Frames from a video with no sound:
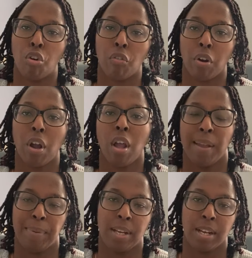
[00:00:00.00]
over
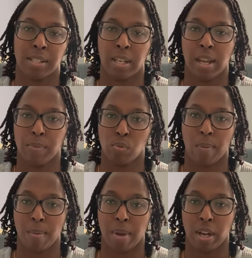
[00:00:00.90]
because I am
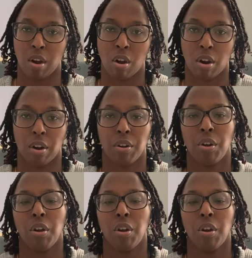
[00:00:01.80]
swiping my card.